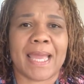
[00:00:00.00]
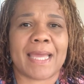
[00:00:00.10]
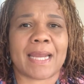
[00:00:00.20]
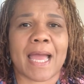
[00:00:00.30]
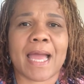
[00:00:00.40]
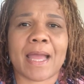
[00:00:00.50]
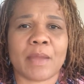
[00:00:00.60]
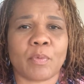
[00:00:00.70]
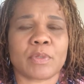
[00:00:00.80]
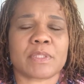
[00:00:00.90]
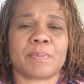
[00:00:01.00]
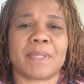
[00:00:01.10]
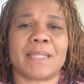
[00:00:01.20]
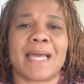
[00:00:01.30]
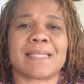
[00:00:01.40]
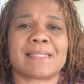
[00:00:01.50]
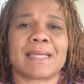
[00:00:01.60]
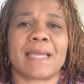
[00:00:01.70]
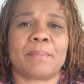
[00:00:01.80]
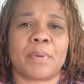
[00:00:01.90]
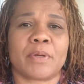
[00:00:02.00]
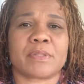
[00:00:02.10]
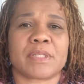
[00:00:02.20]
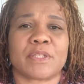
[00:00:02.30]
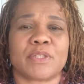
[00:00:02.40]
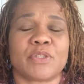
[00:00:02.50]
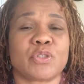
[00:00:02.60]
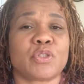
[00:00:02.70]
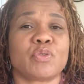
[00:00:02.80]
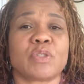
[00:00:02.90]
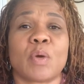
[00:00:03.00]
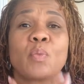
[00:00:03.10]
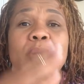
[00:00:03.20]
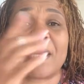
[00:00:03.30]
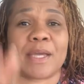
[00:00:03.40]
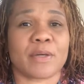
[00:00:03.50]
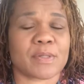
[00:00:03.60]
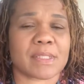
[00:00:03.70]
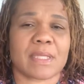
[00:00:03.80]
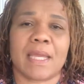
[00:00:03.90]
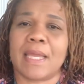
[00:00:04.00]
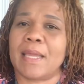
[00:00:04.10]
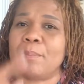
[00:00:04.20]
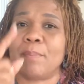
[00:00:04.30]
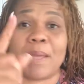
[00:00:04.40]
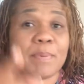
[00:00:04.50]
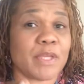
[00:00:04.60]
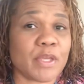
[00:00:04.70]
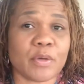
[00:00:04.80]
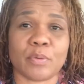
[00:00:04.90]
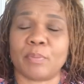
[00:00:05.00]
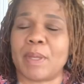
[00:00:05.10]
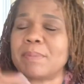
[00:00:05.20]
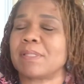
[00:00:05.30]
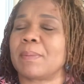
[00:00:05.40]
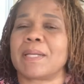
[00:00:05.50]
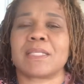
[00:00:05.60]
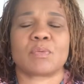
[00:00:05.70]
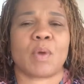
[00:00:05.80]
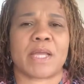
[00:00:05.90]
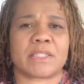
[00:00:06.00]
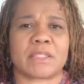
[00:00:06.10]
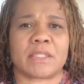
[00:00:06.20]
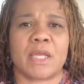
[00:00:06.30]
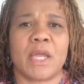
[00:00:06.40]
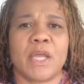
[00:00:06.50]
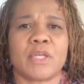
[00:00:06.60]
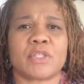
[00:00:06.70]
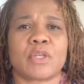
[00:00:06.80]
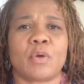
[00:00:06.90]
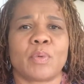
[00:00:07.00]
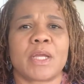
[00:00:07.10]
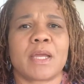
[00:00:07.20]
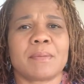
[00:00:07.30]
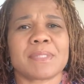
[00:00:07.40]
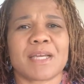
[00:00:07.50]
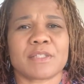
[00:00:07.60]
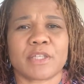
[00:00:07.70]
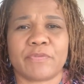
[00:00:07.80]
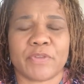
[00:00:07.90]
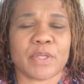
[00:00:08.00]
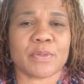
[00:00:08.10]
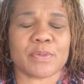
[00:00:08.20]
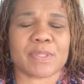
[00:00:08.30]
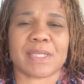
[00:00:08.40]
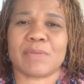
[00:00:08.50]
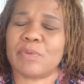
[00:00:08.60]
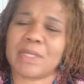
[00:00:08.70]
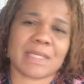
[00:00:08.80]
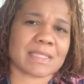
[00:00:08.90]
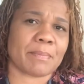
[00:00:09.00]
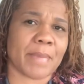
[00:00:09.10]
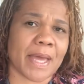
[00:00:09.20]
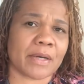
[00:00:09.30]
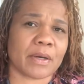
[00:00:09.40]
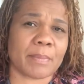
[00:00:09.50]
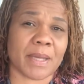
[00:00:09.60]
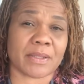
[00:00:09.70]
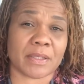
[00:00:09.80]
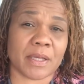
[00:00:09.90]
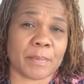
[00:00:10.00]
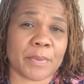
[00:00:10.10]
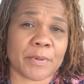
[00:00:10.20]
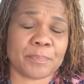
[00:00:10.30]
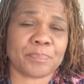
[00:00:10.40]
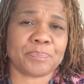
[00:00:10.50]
And I want to be that same person to someone else. Maybe you, maybe somebody that's watching. So when it comes down to the views, it really doesn't matter about the number.